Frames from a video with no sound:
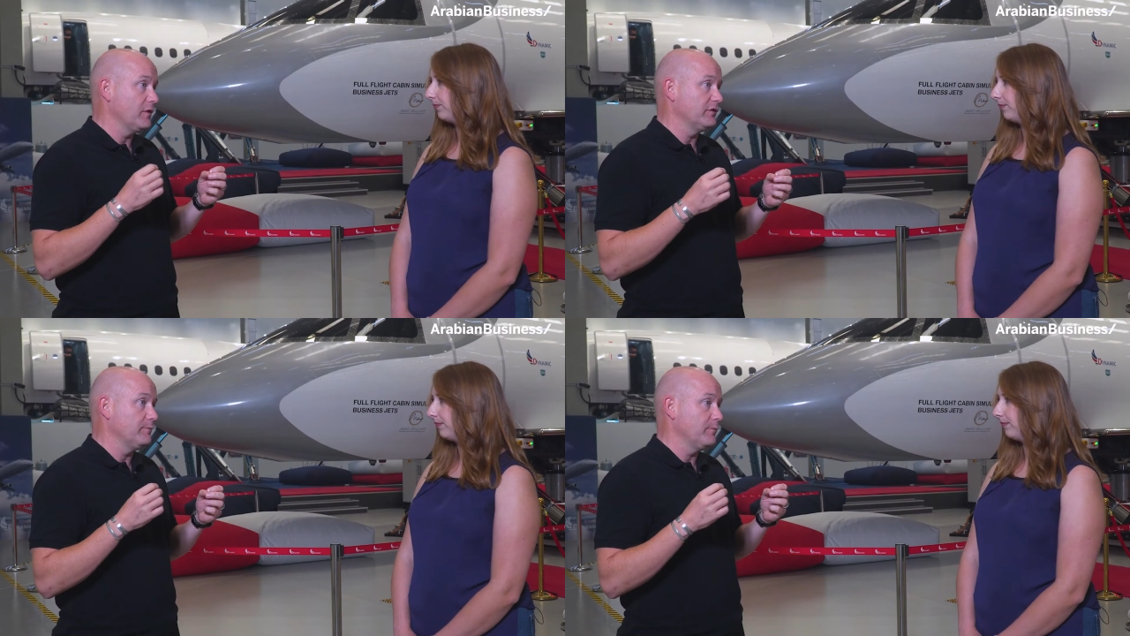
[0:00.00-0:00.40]

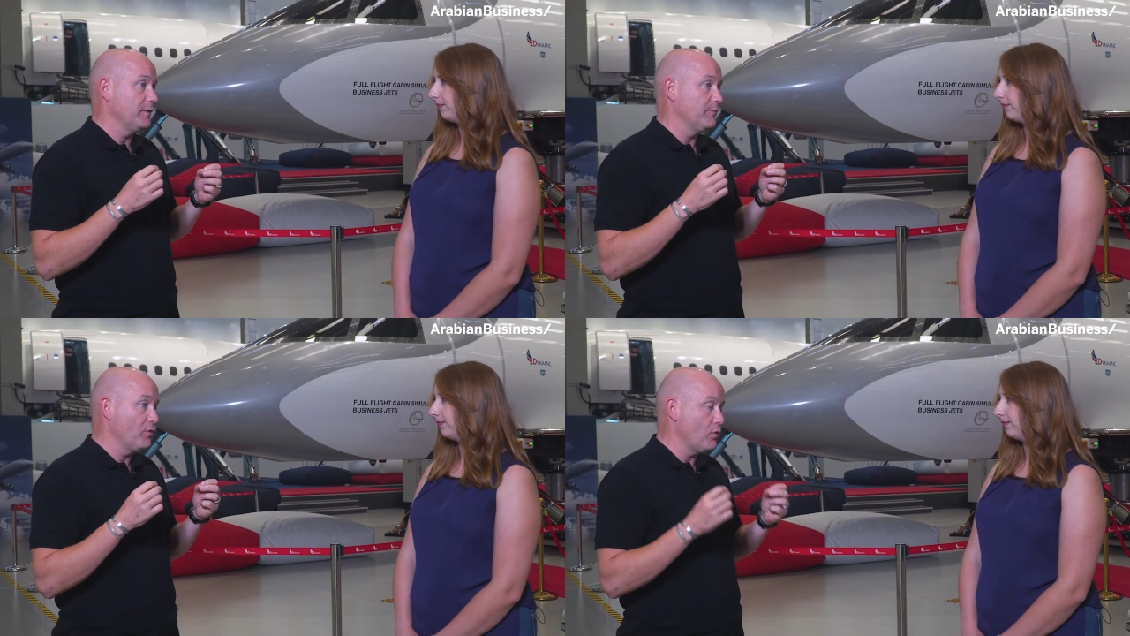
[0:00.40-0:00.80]
Speaker 1: most
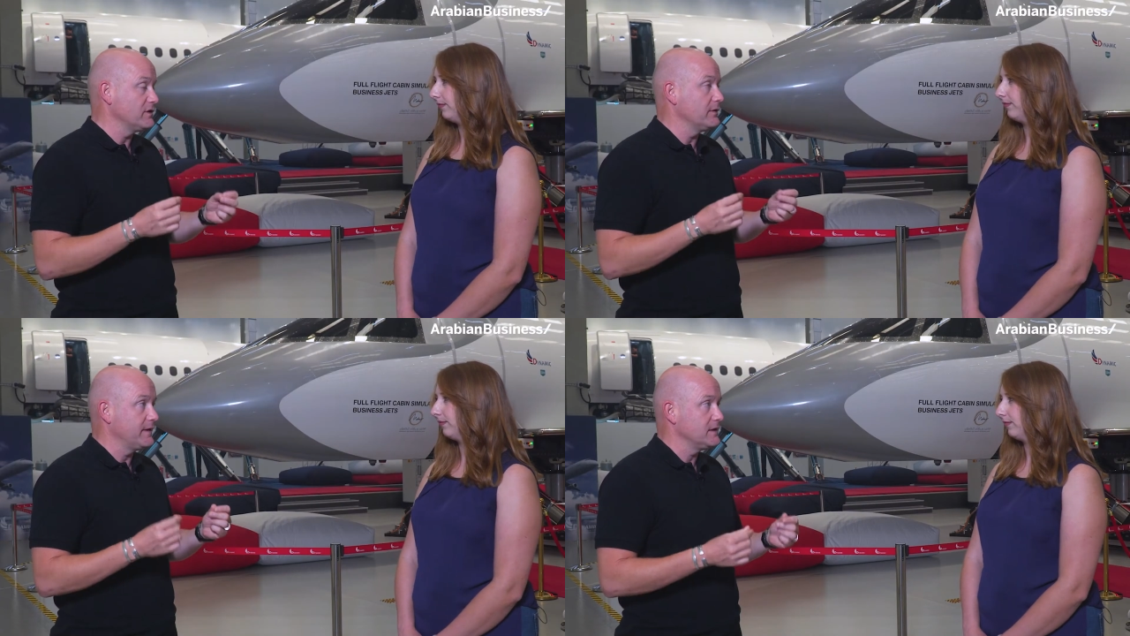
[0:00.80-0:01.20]

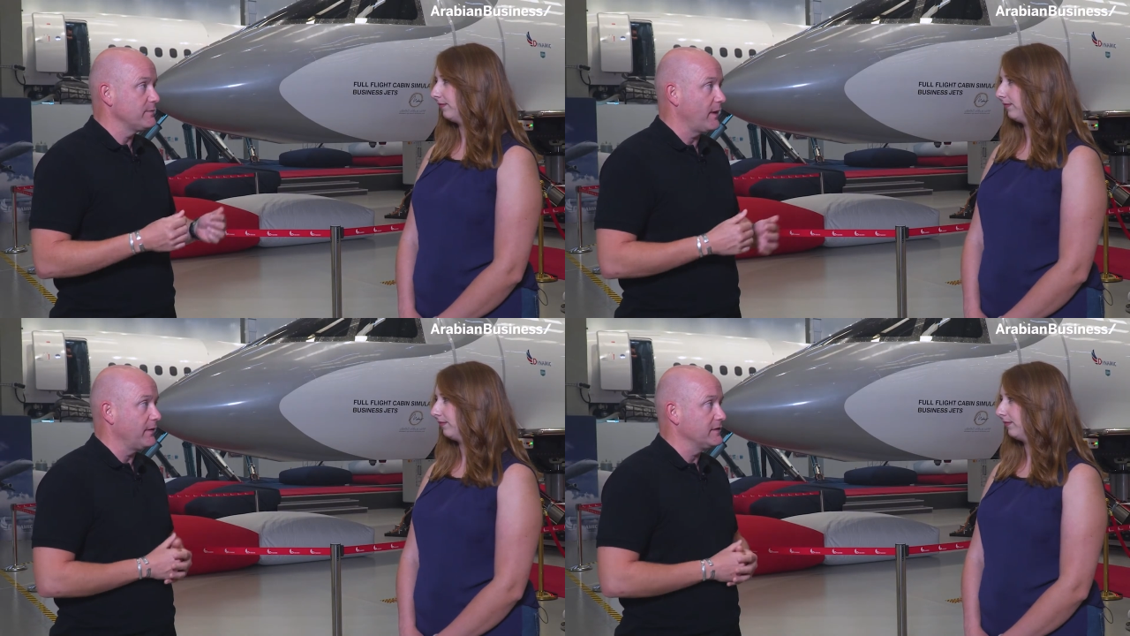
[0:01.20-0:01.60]
important things
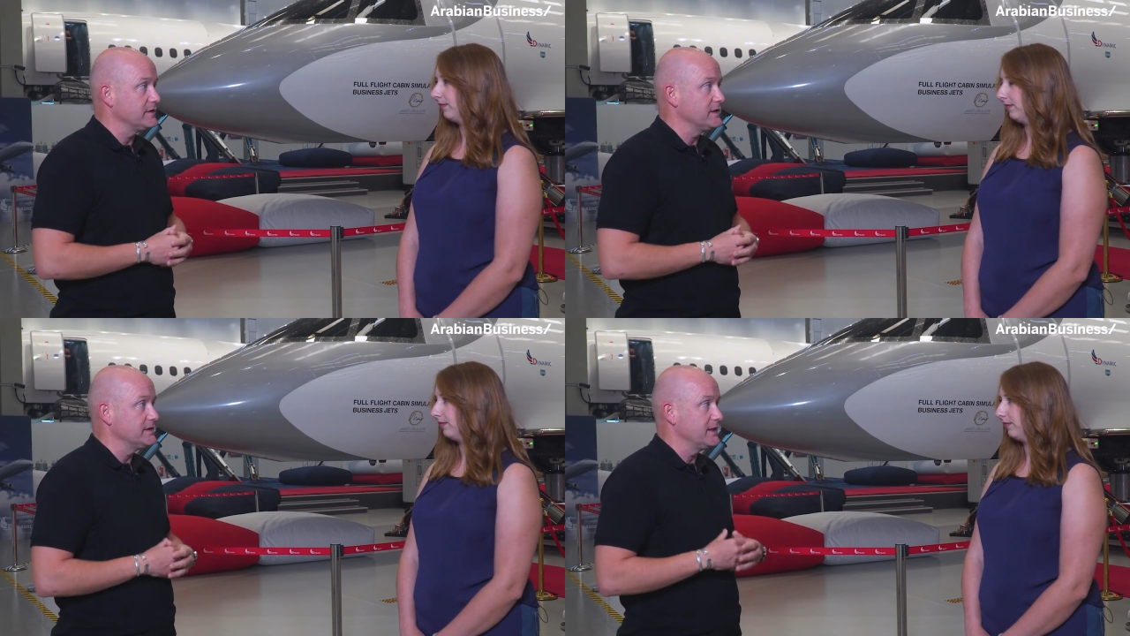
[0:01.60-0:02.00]
about this:
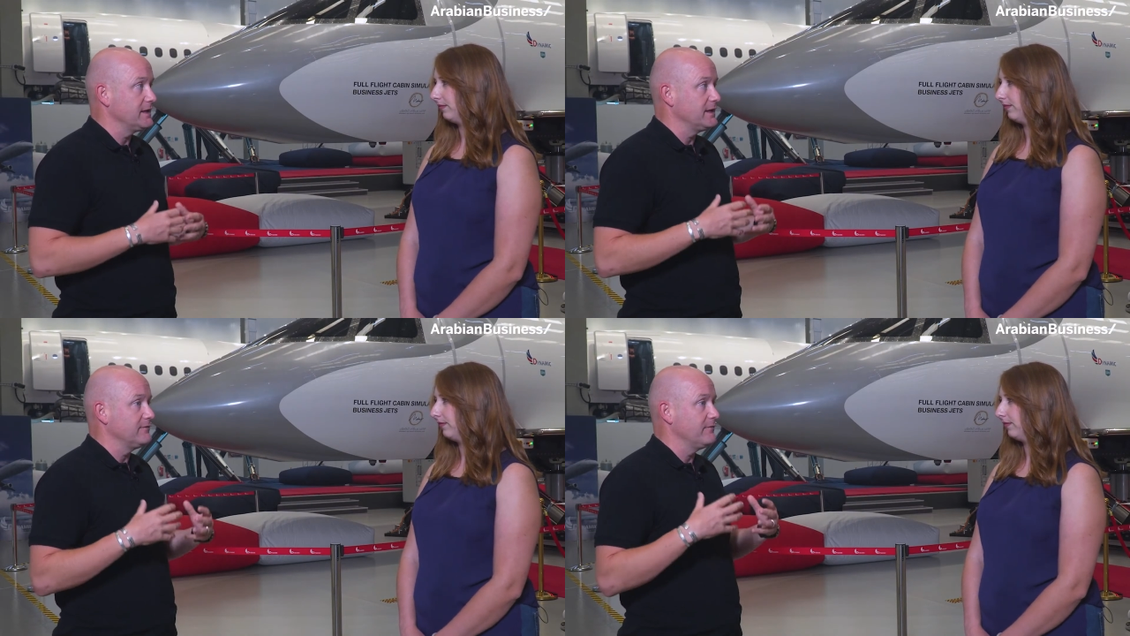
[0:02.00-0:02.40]
is it it,